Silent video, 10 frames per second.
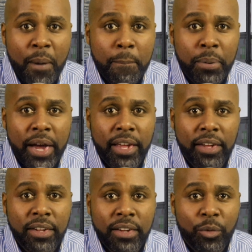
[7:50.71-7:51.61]

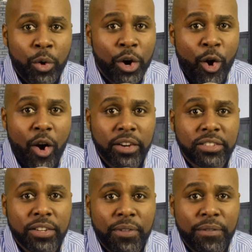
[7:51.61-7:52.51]
but
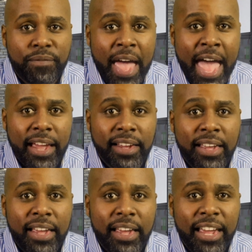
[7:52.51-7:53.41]
regardless of the fact,
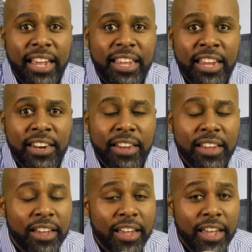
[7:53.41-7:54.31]
it can
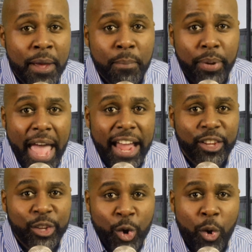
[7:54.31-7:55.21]

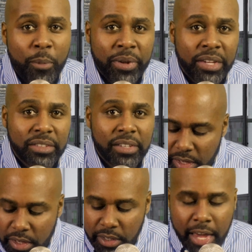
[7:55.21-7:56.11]
impact your business.
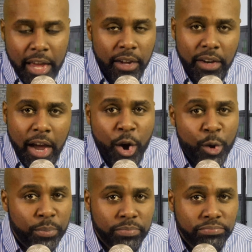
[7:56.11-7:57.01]
Yeah, I
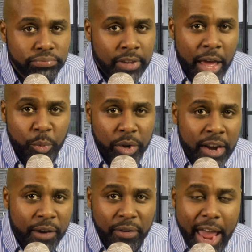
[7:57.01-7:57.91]
hope that would
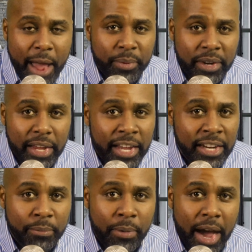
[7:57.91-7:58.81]
never happen to
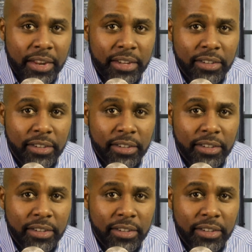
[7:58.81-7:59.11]
anybody.